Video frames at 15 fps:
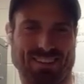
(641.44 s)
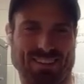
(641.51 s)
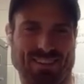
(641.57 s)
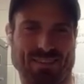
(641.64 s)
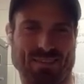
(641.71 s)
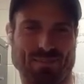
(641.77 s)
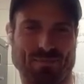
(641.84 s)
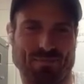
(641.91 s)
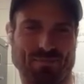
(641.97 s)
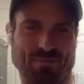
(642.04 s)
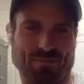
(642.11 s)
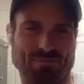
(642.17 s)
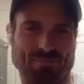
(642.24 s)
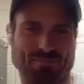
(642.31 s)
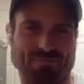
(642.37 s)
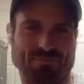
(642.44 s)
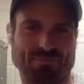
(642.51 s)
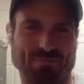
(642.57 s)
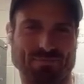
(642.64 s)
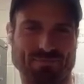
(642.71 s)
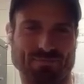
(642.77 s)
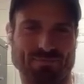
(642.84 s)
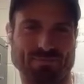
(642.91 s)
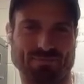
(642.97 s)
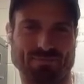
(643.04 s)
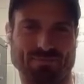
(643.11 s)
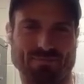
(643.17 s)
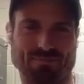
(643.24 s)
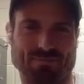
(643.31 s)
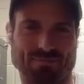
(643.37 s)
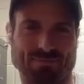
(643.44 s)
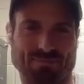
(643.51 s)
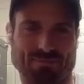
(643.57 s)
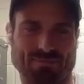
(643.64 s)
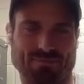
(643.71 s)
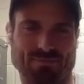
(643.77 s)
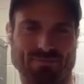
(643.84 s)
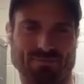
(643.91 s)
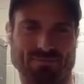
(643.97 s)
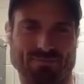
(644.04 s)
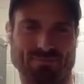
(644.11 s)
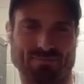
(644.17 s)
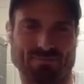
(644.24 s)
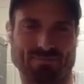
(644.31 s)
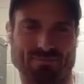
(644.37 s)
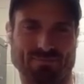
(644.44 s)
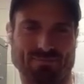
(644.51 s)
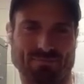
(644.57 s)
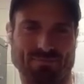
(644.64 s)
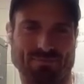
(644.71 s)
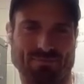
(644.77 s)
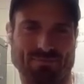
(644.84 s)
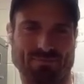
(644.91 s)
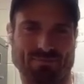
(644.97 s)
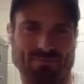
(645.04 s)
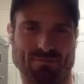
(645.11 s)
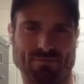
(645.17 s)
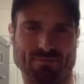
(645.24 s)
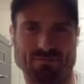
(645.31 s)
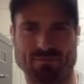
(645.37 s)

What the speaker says: (not speaking)